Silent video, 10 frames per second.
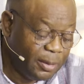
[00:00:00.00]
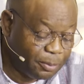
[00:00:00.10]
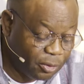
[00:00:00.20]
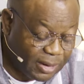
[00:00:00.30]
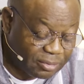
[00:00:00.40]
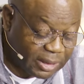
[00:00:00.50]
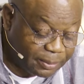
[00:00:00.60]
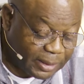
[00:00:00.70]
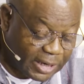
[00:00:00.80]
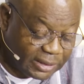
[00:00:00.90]
In Proverbs
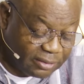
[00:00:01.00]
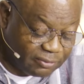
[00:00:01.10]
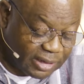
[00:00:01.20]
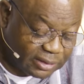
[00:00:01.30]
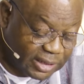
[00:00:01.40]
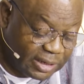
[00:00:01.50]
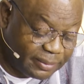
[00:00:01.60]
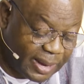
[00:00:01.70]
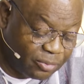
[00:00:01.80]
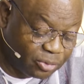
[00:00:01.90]
chapter 18, verse 10,
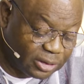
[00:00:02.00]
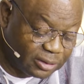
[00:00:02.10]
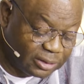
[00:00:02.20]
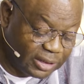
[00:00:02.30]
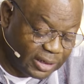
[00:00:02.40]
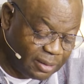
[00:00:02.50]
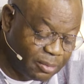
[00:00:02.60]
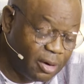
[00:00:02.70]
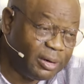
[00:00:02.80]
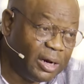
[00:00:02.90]
the Bible says, The
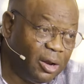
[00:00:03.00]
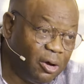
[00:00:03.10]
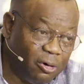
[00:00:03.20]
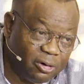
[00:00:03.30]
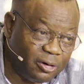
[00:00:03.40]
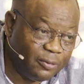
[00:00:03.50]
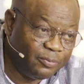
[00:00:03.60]
name of the Lord